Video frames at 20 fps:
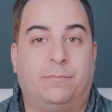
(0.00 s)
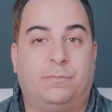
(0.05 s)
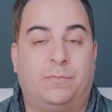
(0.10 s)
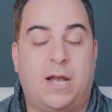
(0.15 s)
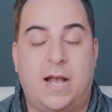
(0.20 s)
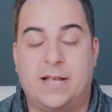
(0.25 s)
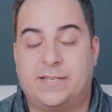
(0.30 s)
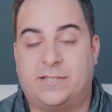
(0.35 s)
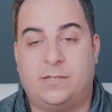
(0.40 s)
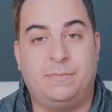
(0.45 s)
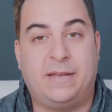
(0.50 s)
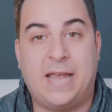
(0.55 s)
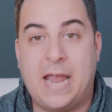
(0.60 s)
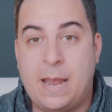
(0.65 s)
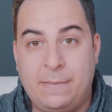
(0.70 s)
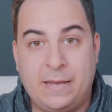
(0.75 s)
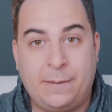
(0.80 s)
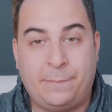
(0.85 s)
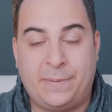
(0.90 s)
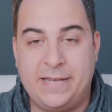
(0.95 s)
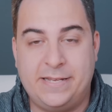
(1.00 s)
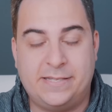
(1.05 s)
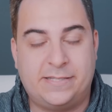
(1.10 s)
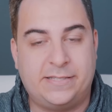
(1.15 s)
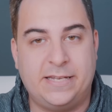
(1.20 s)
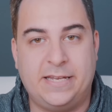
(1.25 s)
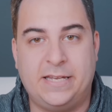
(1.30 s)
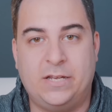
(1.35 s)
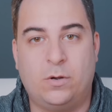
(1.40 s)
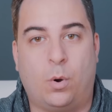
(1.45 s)
custom gaming
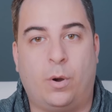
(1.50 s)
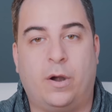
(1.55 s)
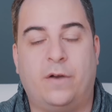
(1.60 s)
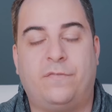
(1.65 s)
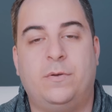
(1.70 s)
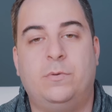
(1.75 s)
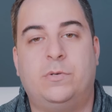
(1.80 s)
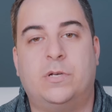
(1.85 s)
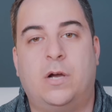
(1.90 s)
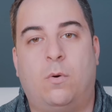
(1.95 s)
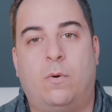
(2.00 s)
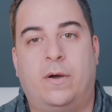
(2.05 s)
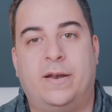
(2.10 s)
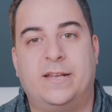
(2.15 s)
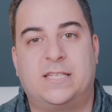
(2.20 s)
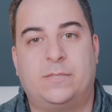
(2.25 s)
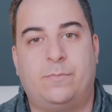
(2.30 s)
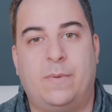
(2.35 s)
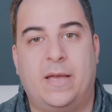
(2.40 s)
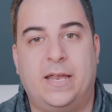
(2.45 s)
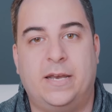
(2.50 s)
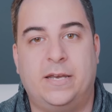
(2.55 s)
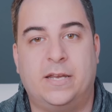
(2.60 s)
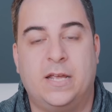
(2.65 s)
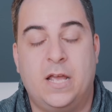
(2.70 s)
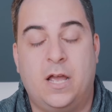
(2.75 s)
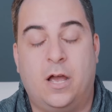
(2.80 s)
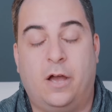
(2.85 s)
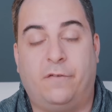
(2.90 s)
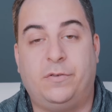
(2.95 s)
PC, or if you don't want to spend
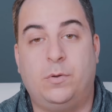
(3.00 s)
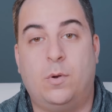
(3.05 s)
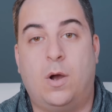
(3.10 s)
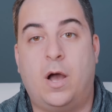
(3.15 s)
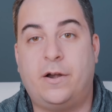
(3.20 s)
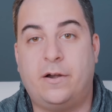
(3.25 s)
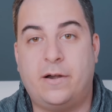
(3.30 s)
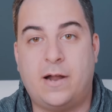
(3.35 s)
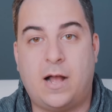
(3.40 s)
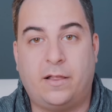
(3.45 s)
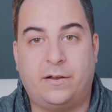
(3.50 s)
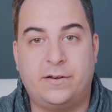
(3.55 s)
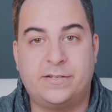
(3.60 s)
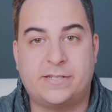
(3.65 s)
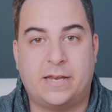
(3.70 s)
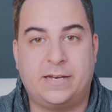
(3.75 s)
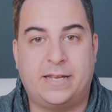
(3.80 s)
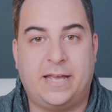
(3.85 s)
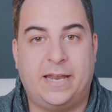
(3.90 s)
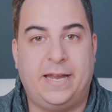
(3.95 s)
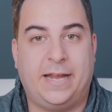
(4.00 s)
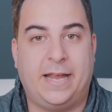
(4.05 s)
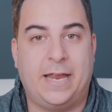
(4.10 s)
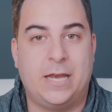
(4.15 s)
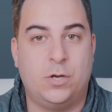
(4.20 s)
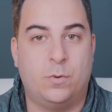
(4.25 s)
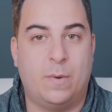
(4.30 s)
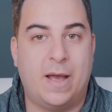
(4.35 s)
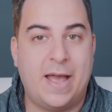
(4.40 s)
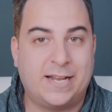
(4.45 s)
a few $100s on getting
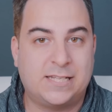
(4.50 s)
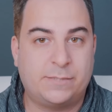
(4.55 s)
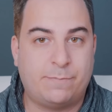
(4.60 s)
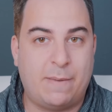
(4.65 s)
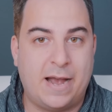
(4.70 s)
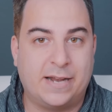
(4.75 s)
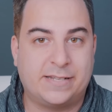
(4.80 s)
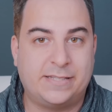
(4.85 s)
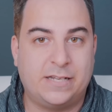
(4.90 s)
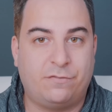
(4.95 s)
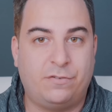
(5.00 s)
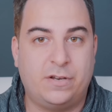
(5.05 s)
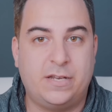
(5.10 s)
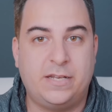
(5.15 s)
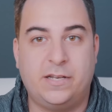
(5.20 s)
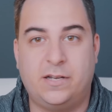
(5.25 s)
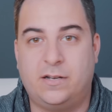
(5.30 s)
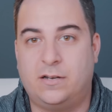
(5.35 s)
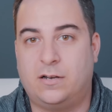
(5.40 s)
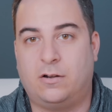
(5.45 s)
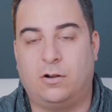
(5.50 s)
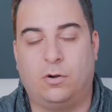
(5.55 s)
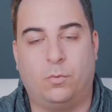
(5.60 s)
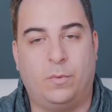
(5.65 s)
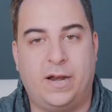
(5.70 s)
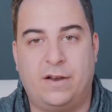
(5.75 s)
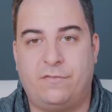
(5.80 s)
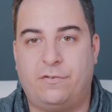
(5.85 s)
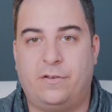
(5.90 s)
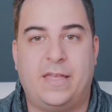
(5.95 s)
a new Xbox every year or
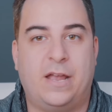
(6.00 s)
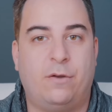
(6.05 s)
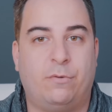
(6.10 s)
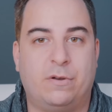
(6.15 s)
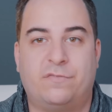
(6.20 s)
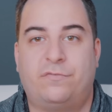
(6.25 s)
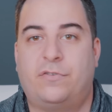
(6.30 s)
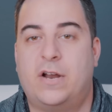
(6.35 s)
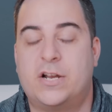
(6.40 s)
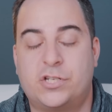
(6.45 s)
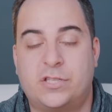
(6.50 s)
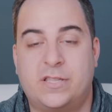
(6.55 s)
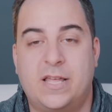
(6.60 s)
whenever they refresh